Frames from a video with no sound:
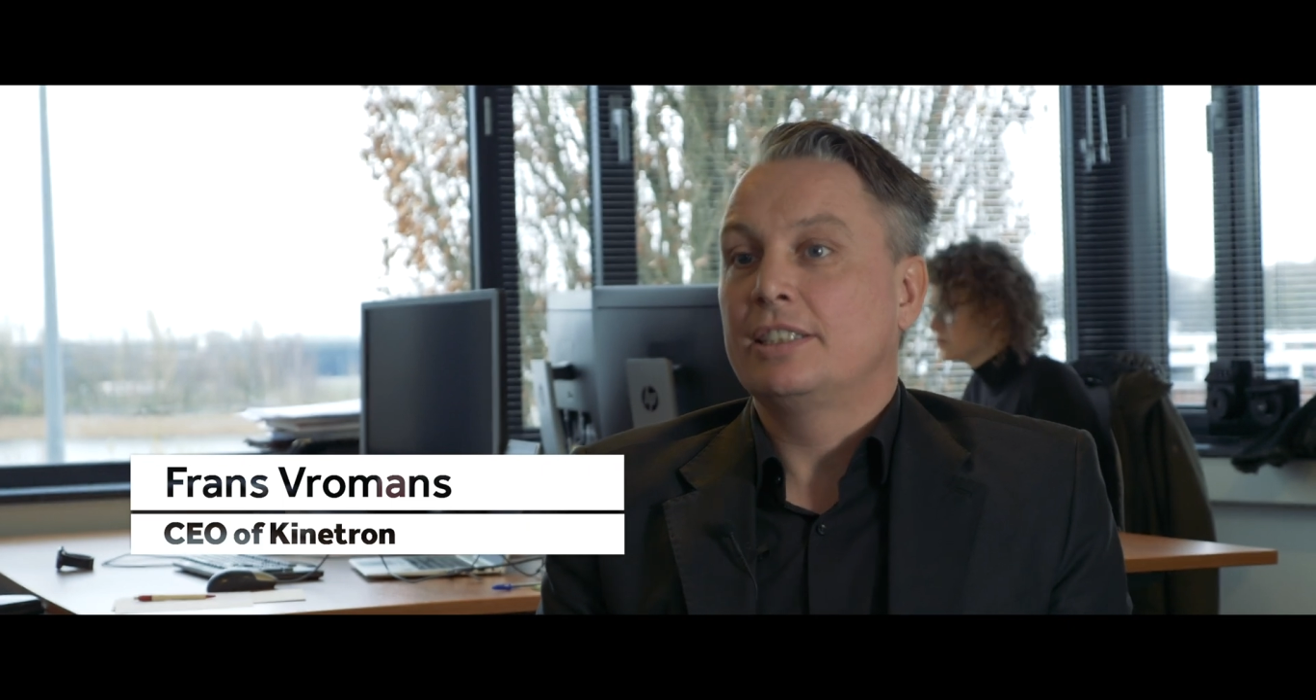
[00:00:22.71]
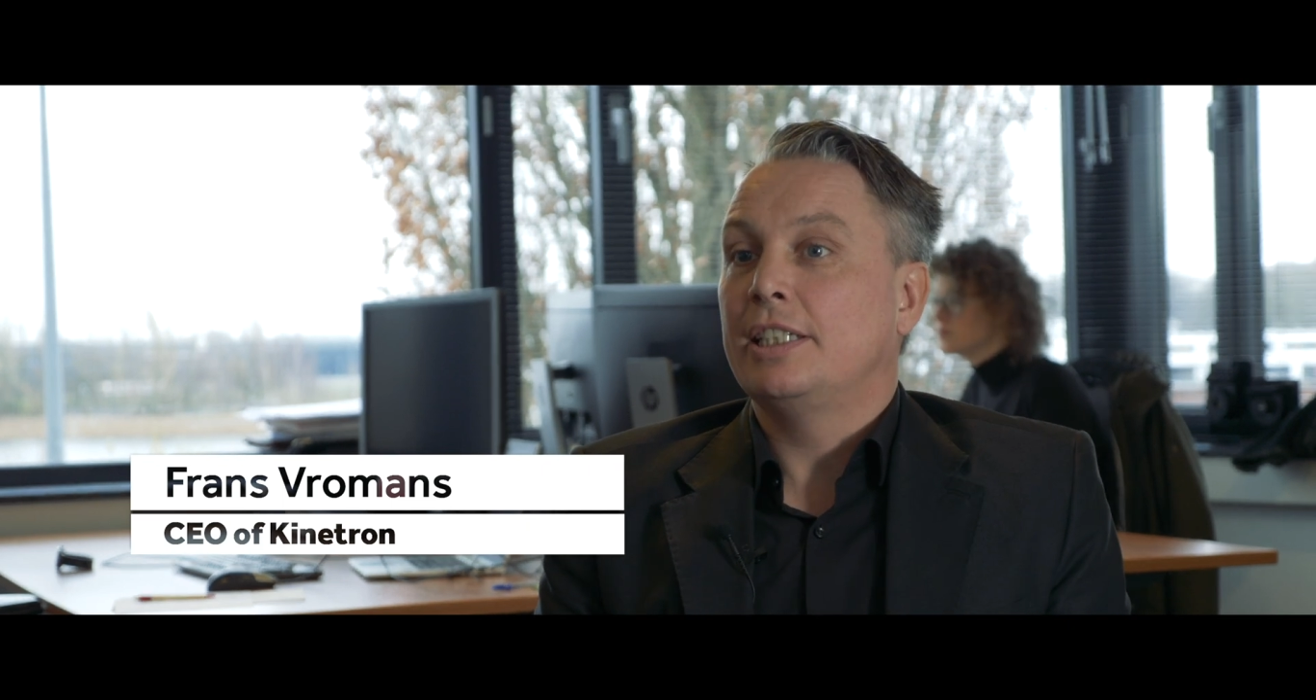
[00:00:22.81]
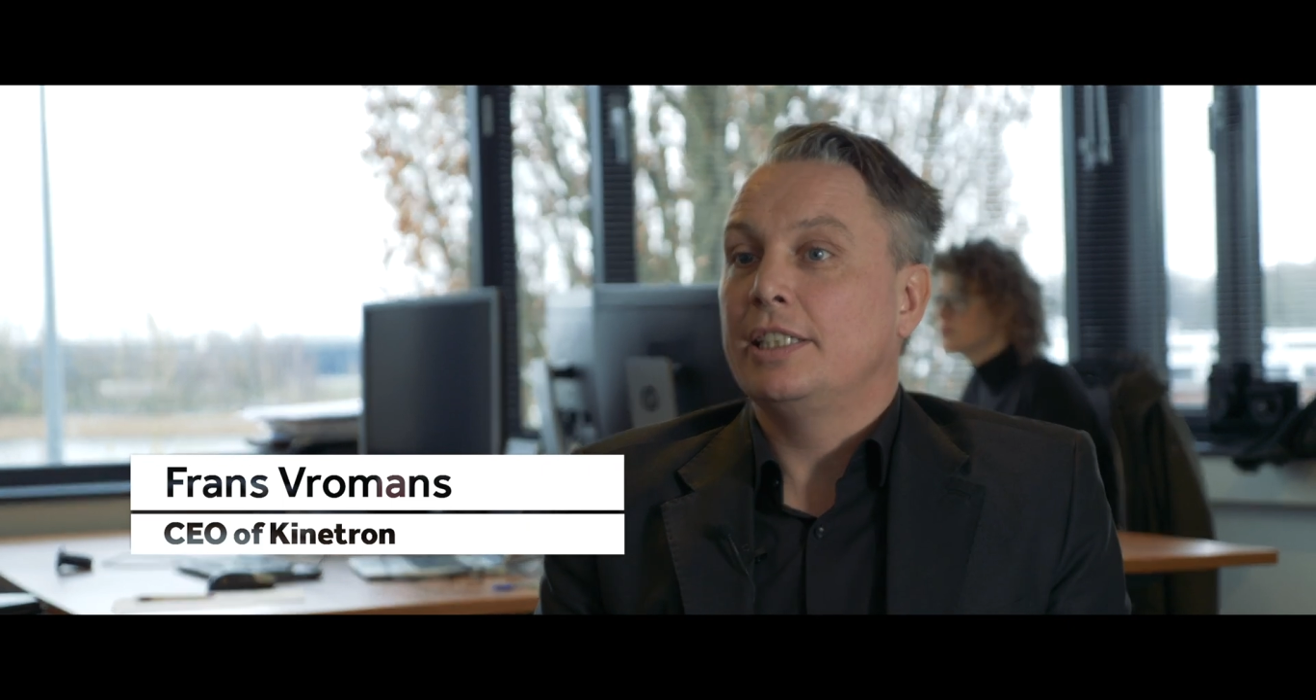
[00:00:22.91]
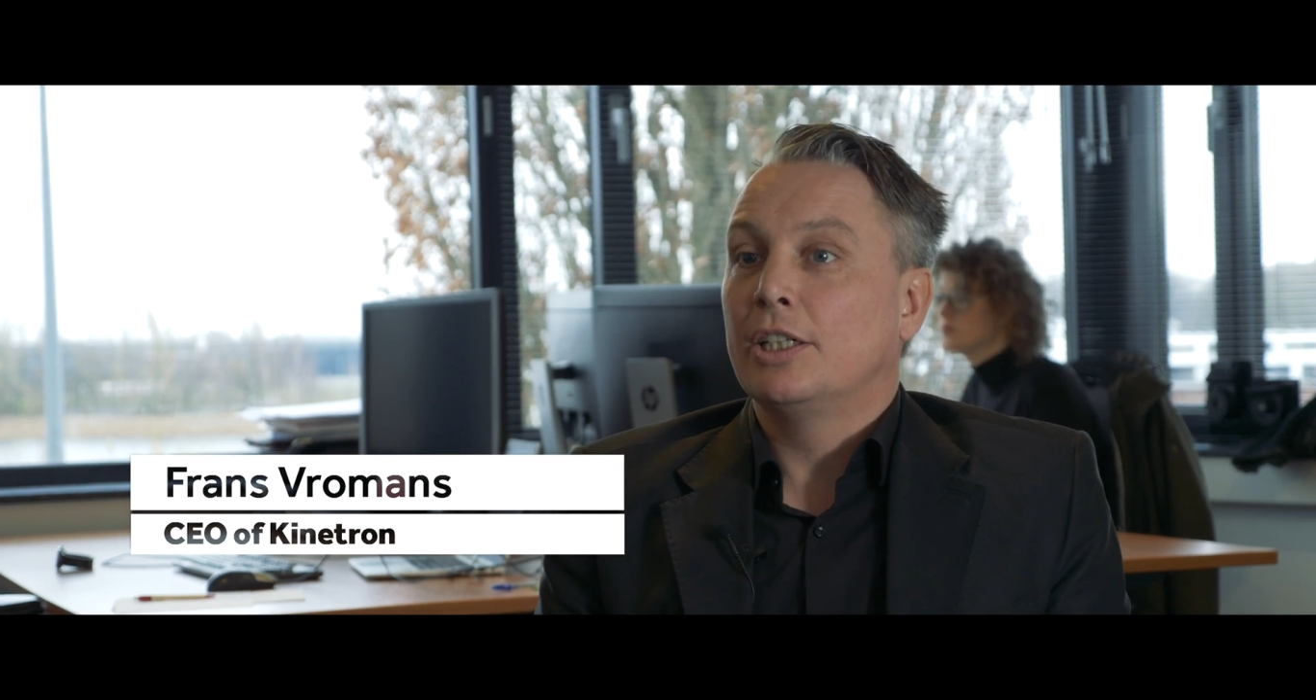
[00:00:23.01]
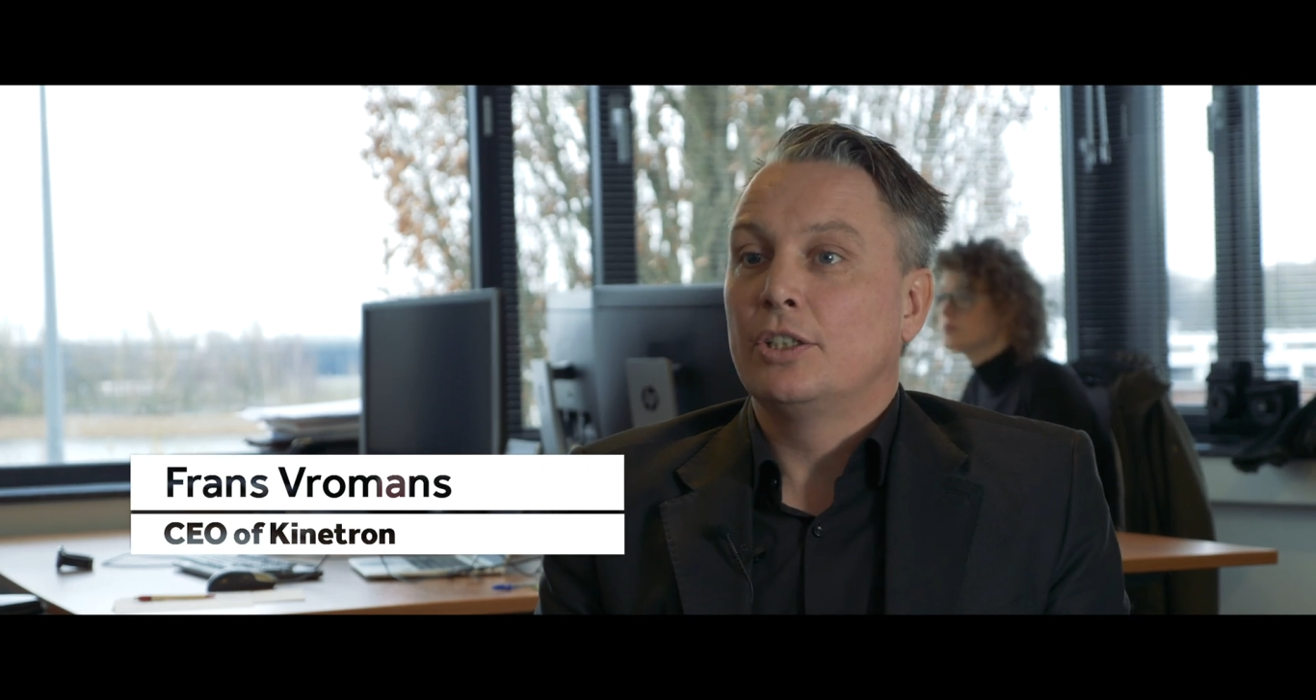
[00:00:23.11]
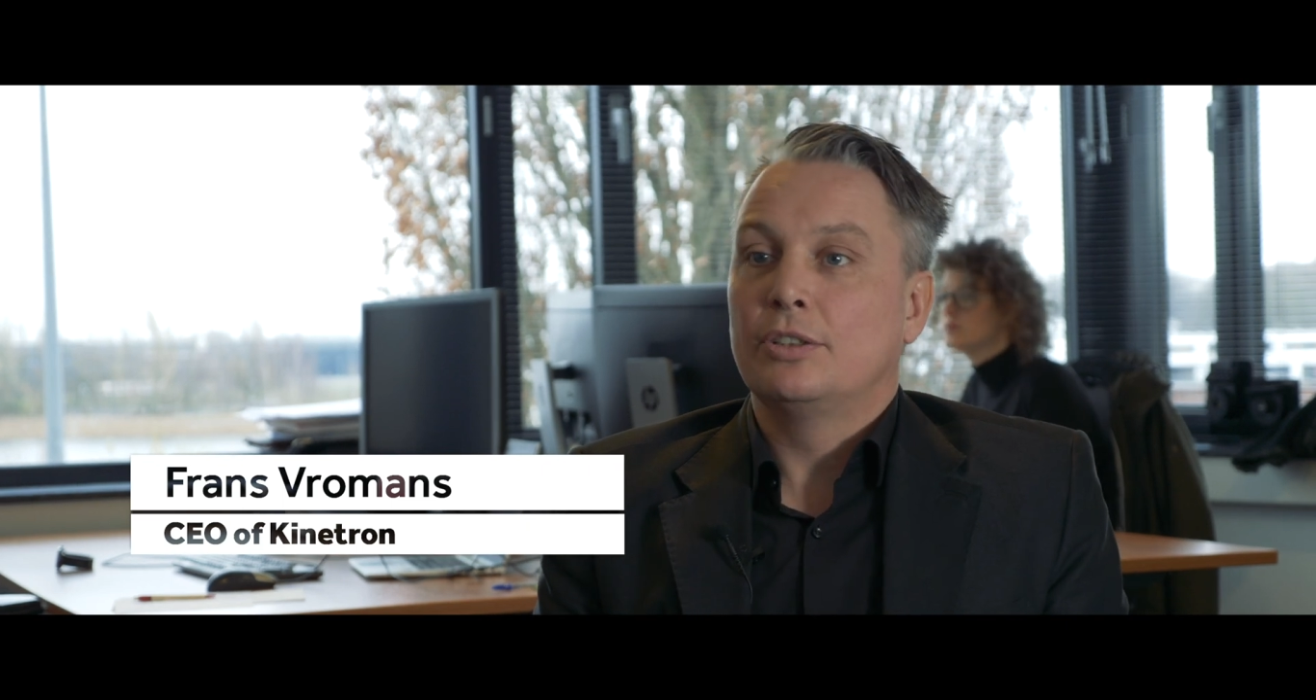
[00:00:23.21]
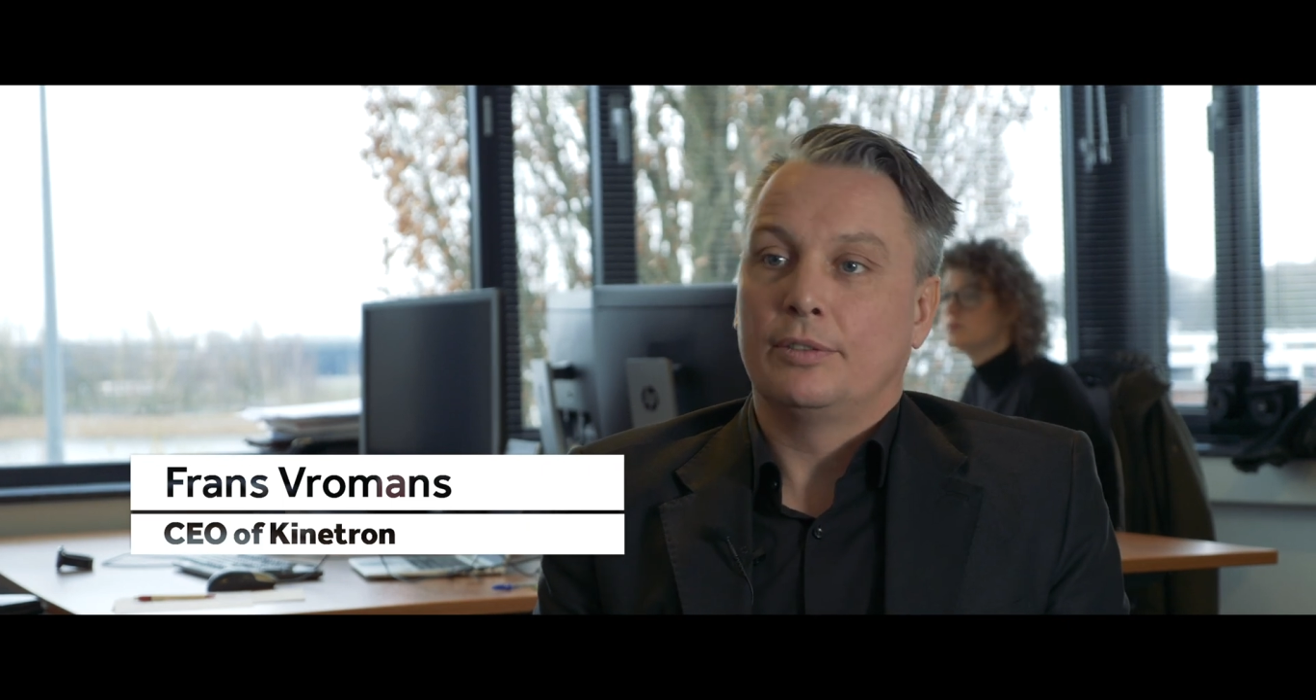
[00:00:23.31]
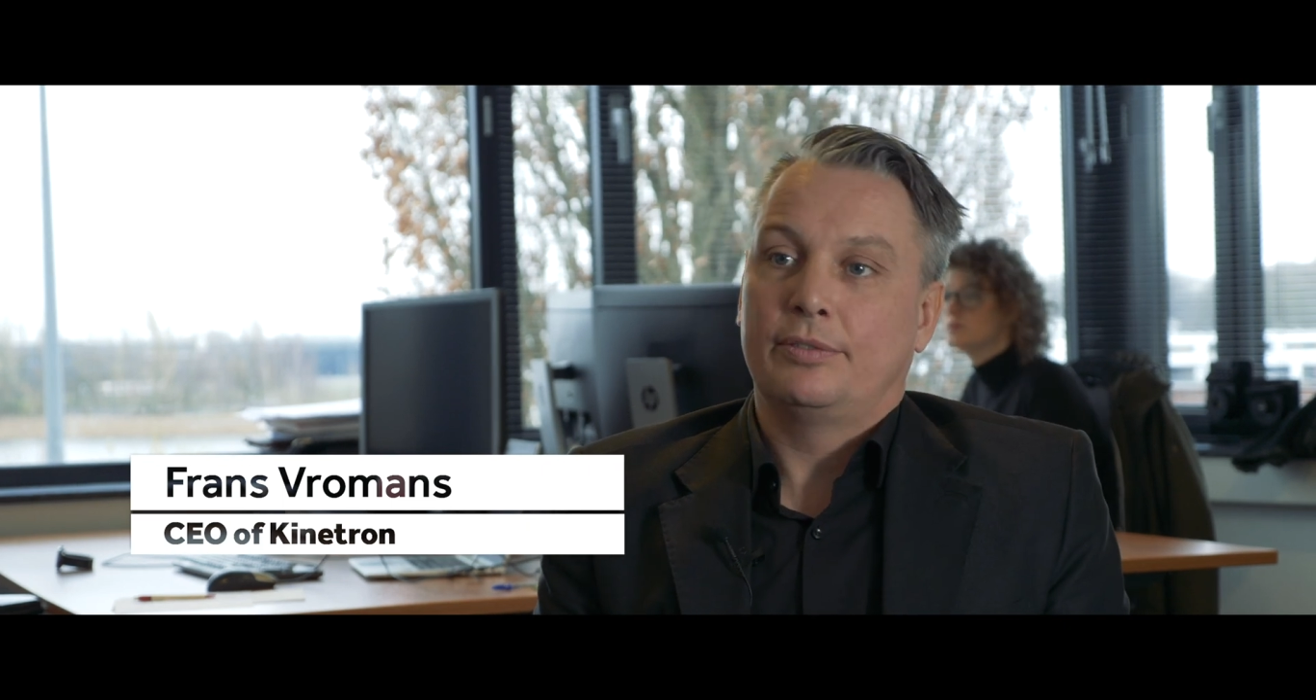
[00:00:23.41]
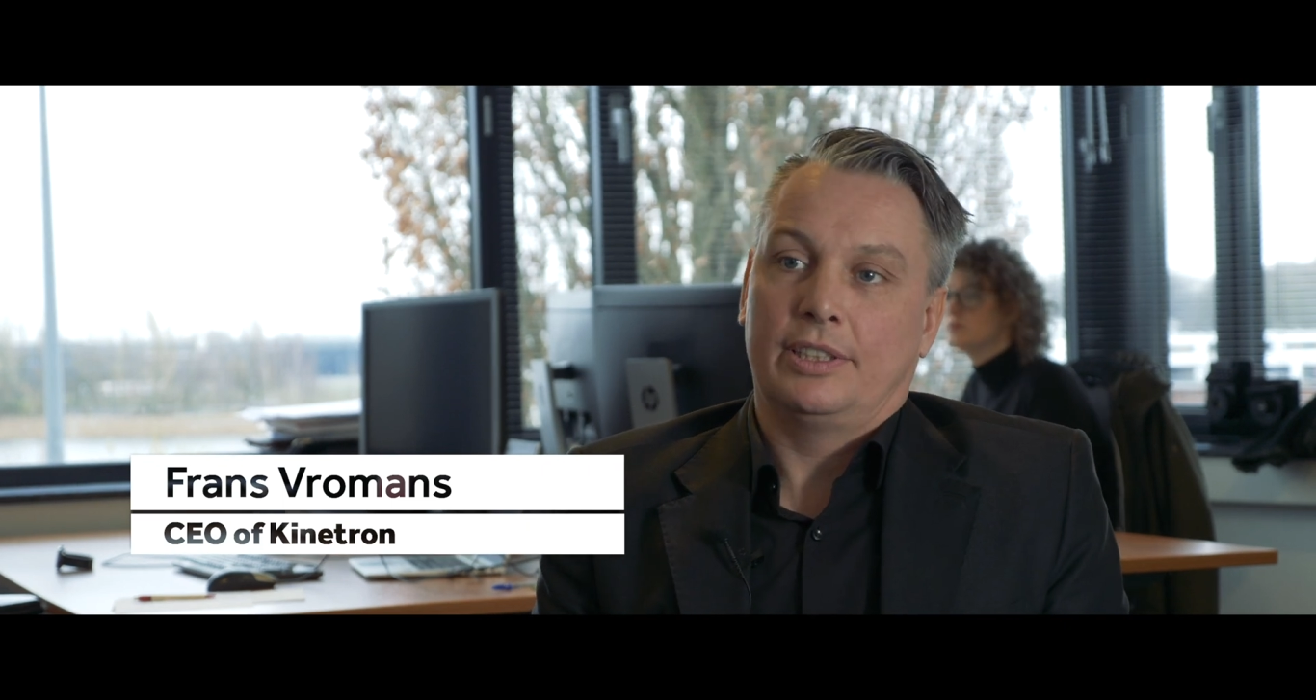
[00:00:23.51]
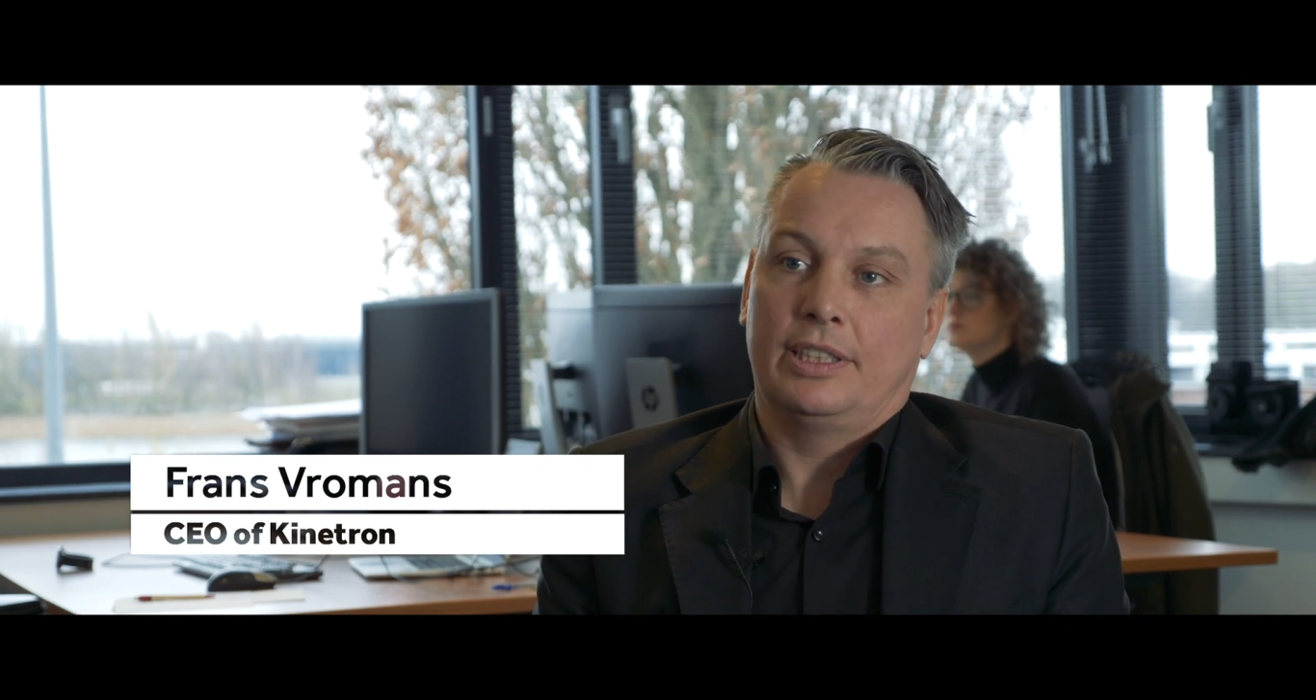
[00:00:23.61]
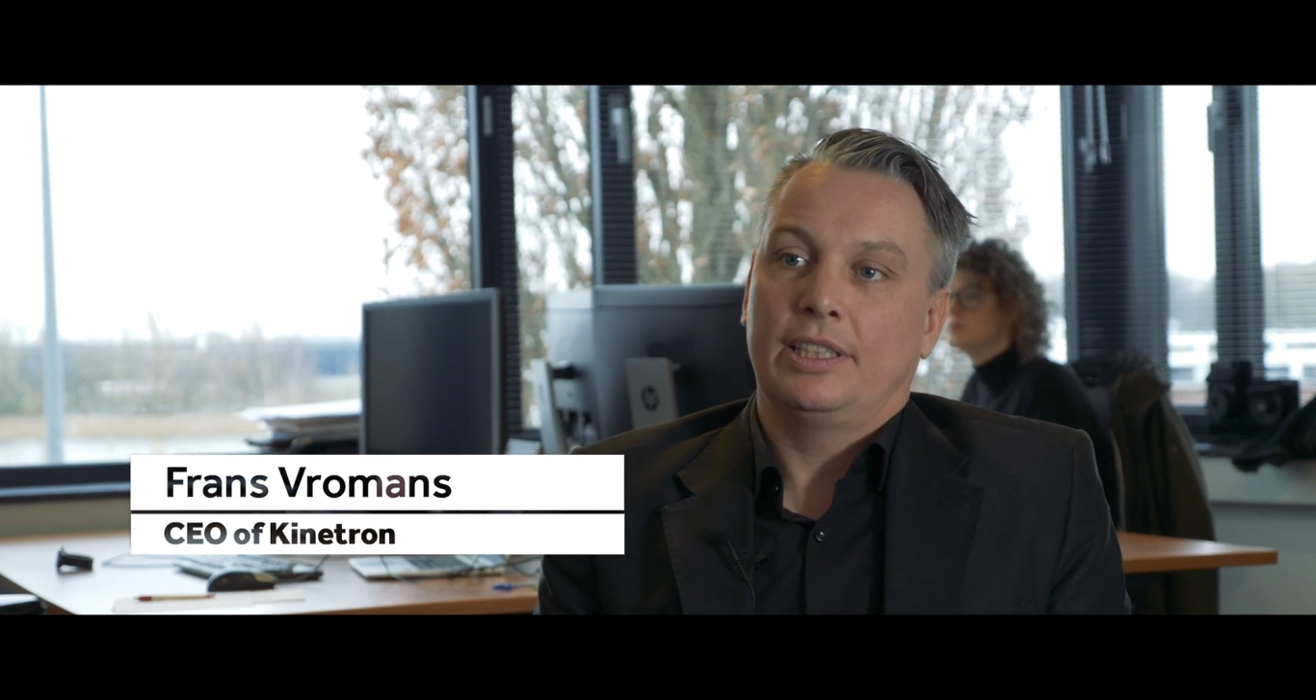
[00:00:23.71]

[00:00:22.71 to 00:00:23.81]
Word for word: CEO of uh,